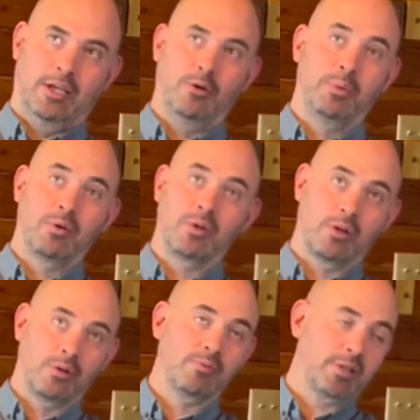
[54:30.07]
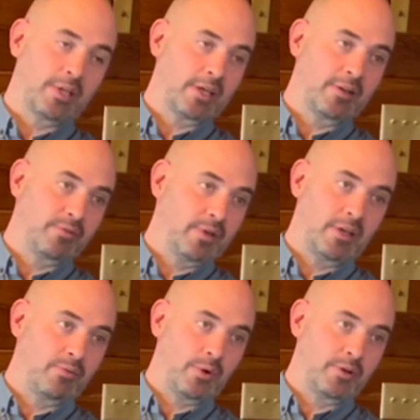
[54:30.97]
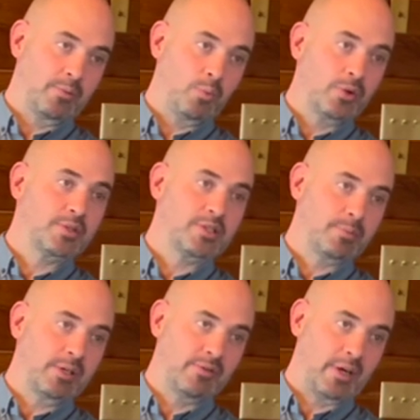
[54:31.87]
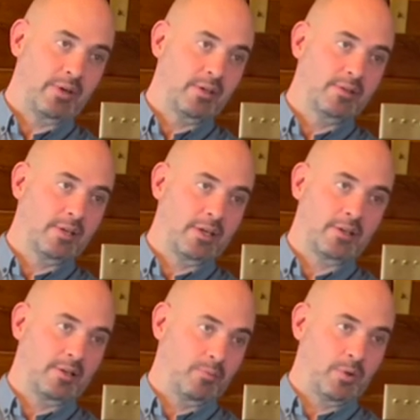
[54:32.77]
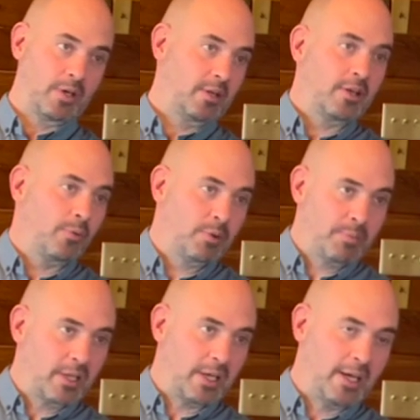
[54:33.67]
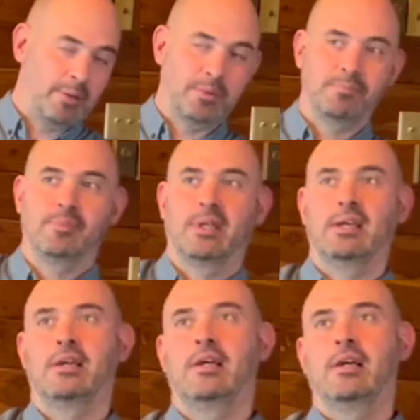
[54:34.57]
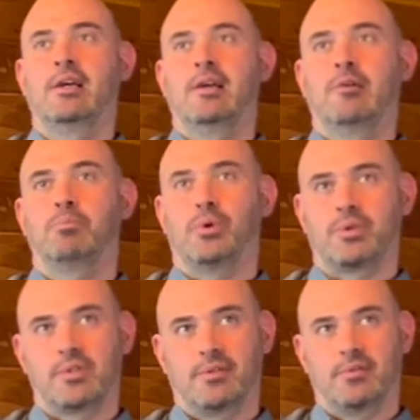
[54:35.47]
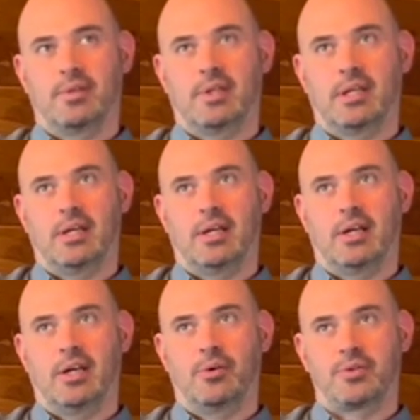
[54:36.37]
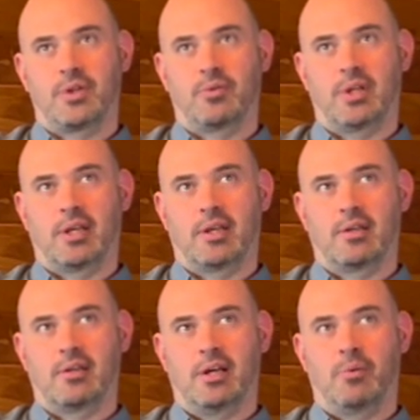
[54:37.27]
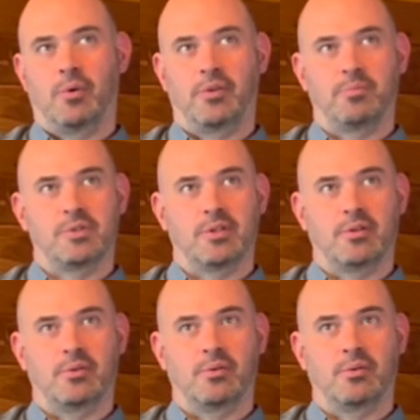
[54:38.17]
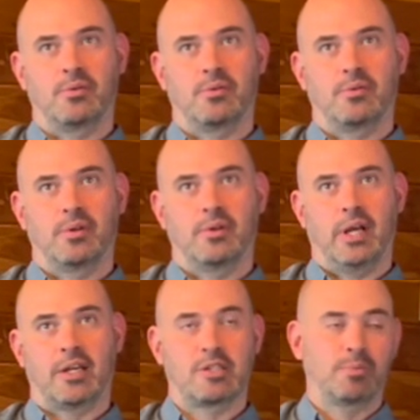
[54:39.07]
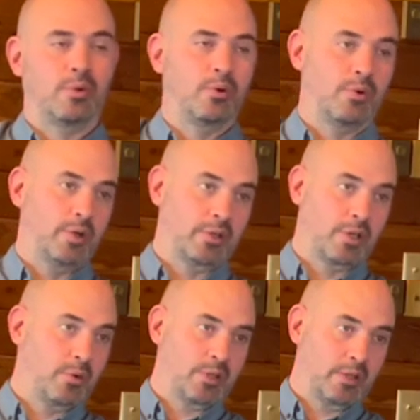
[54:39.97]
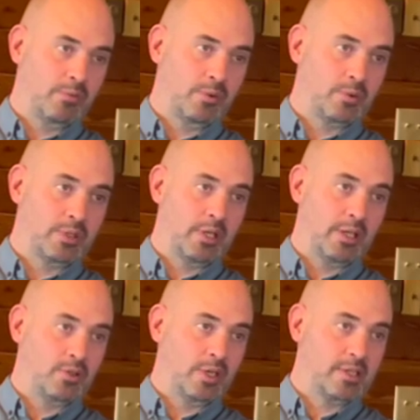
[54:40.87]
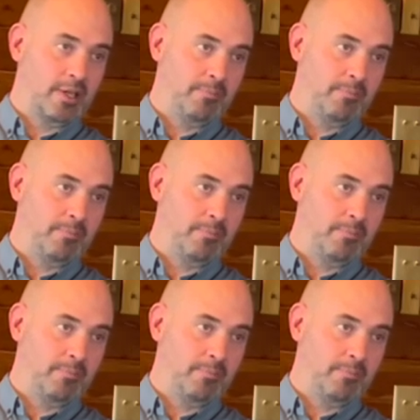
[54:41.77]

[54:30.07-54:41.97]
be a real lovely thing if one of them wanted to be a farrier, and we'd make that happen. But I also think I want them to explore and go down the routes that interest them,